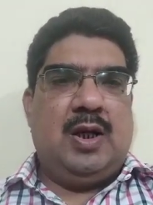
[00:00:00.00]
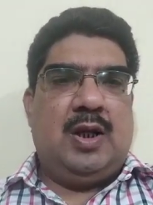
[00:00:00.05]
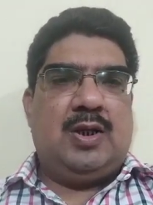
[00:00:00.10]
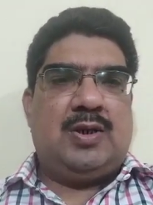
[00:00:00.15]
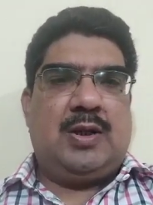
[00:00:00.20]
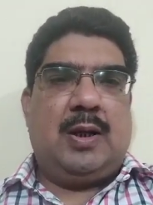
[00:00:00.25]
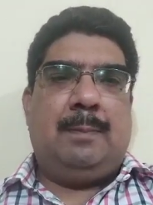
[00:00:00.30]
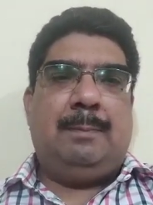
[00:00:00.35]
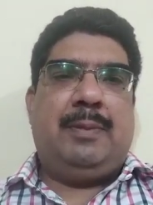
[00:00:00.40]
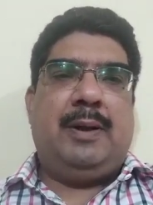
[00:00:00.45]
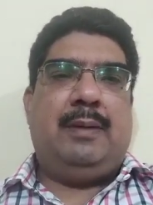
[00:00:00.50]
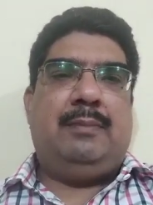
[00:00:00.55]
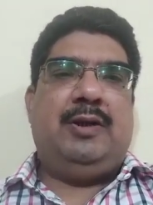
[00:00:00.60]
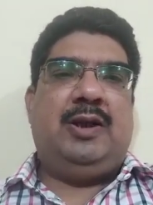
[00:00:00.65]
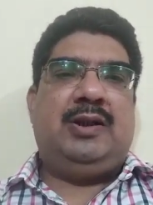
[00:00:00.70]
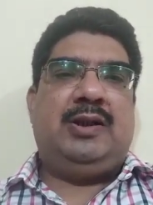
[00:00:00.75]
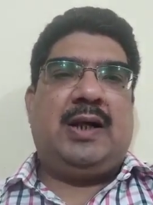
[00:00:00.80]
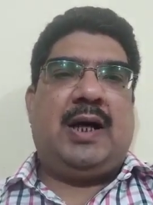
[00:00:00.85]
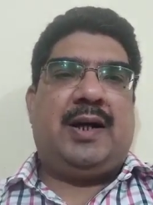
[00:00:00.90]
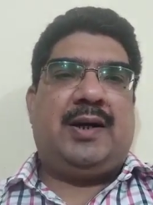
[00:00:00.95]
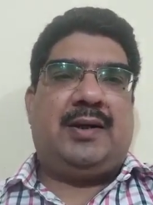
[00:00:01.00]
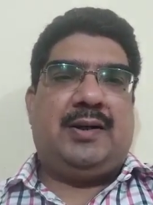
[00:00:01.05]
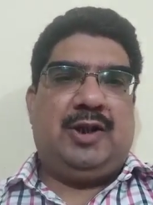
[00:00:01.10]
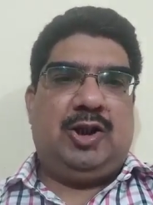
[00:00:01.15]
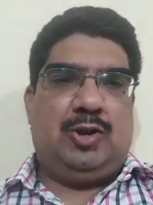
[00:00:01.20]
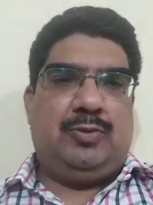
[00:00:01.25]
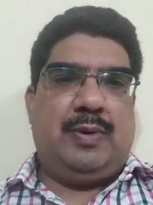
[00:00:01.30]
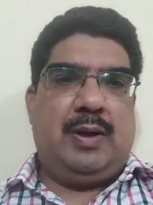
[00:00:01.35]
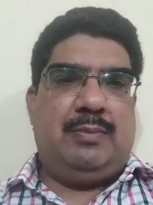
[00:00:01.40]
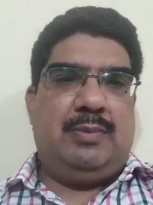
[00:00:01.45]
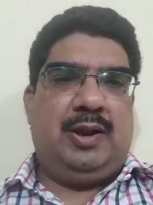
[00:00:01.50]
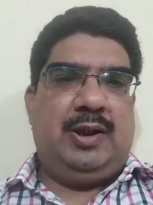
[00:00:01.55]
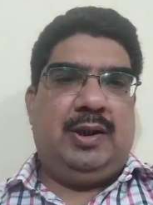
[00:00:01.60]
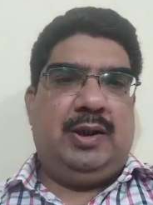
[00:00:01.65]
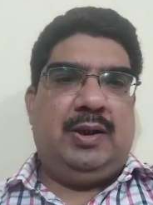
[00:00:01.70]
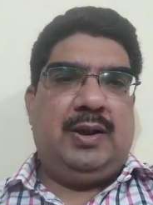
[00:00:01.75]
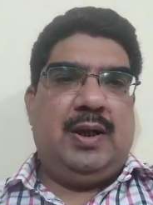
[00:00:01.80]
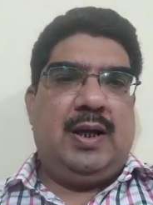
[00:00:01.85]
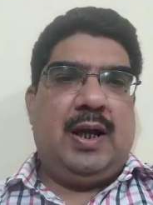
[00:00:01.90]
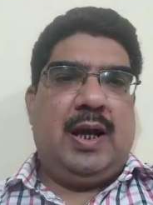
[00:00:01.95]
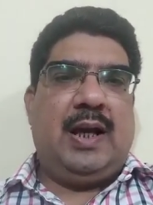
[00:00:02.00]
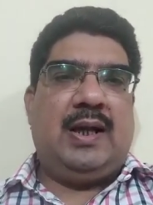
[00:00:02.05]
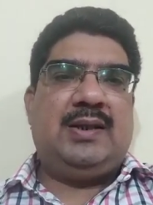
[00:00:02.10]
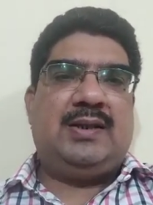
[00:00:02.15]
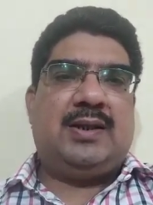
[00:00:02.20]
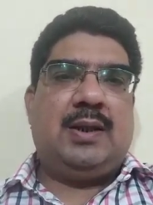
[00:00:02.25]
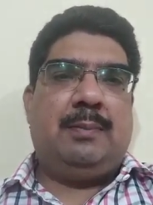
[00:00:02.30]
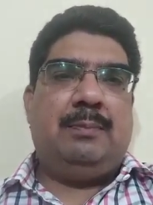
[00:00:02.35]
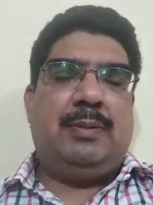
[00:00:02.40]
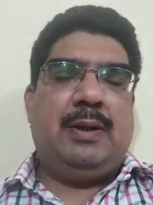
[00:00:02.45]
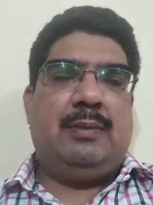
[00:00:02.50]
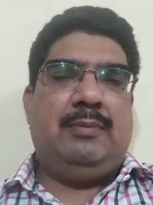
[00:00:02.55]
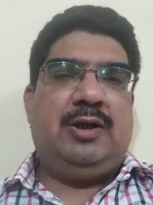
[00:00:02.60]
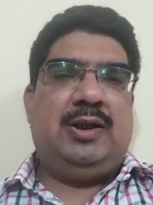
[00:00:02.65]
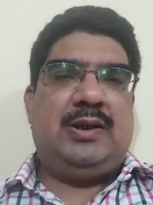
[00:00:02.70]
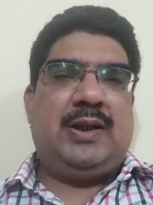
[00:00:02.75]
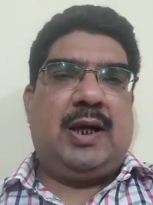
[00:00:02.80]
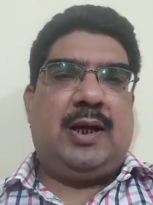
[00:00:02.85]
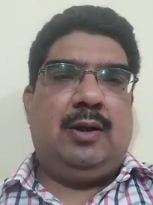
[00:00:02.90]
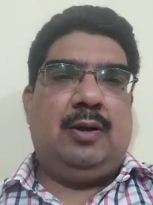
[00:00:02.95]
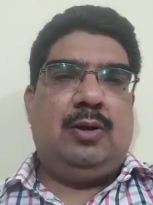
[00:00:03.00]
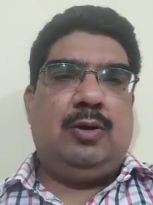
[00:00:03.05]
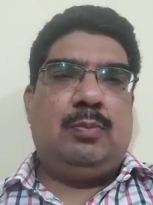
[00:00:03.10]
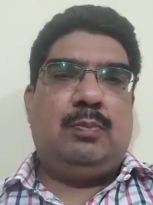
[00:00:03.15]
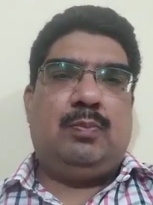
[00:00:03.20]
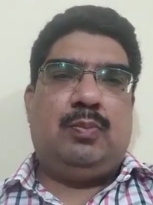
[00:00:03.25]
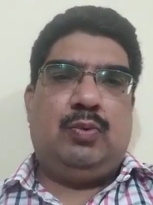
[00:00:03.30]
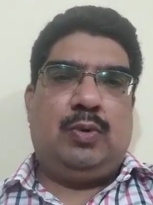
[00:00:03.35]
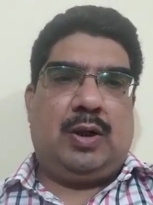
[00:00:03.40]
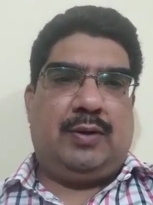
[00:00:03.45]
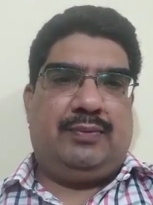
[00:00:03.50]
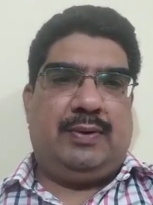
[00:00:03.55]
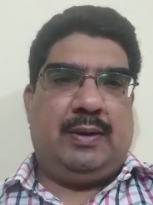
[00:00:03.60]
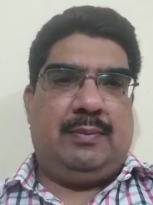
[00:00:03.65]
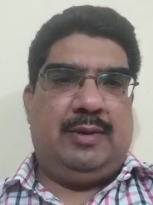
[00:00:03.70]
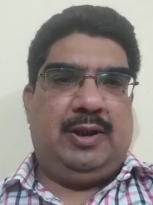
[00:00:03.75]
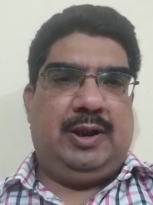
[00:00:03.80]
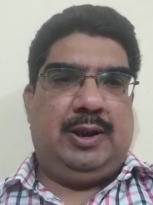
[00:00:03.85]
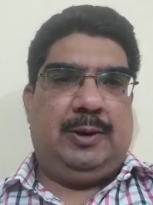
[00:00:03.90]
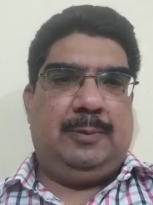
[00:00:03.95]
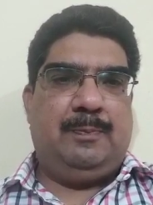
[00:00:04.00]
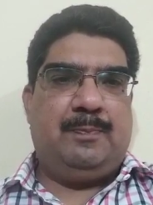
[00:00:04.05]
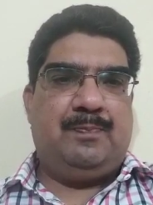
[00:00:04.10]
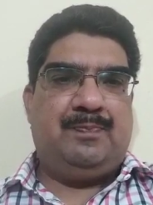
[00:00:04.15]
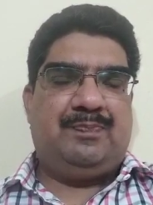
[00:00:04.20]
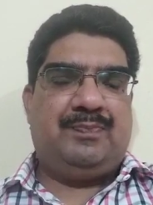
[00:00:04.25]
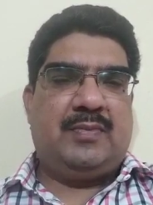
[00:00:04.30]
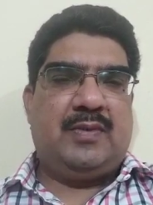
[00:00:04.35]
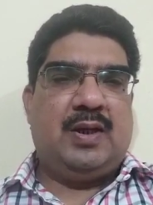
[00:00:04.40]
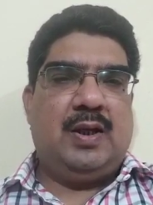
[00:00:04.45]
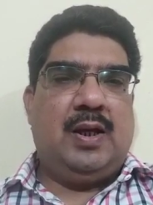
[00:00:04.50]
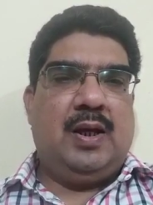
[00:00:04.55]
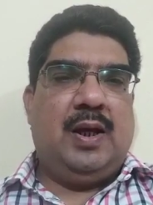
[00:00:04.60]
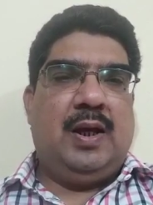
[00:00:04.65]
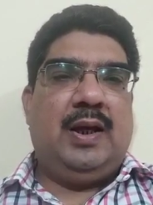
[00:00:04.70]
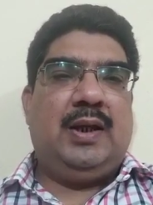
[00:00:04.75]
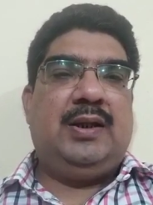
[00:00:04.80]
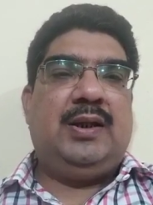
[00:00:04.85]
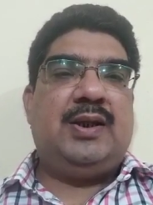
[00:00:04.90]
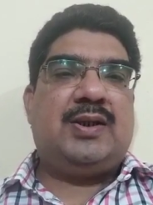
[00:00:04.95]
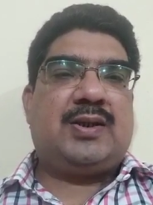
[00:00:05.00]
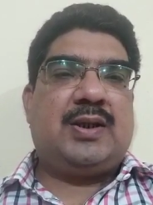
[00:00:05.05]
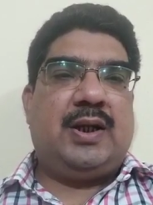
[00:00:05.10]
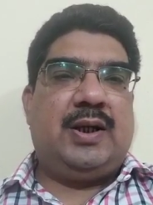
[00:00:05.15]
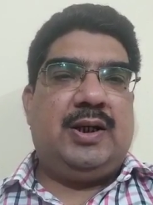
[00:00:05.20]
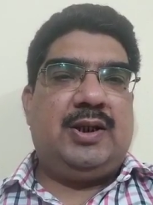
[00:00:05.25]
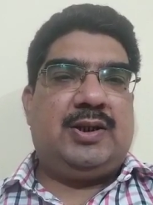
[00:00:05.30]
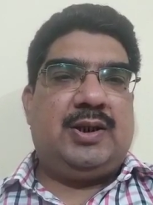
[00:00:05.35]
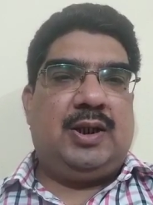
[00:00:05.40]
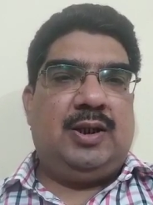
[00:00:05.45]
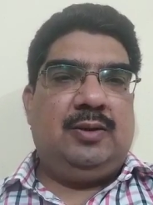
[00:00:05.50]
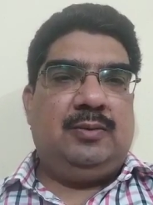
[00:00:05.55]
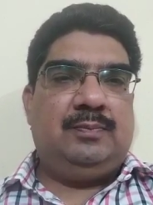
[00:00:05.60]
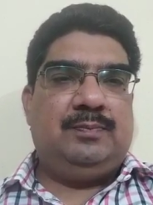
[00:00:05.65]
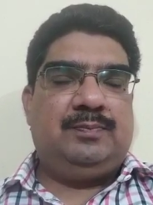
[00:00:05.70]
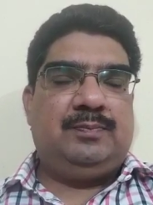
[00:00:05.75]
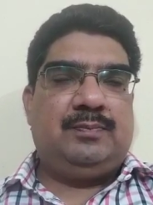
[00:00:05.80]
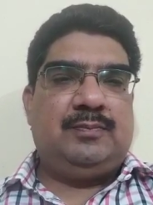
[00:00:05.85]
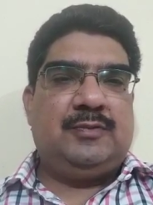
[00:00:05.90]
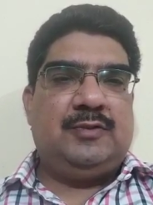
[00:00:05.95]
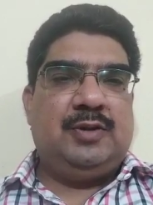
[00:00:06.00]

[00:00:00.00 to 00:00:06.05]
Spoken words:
Some families are rich family and some families are poor family. In this condition,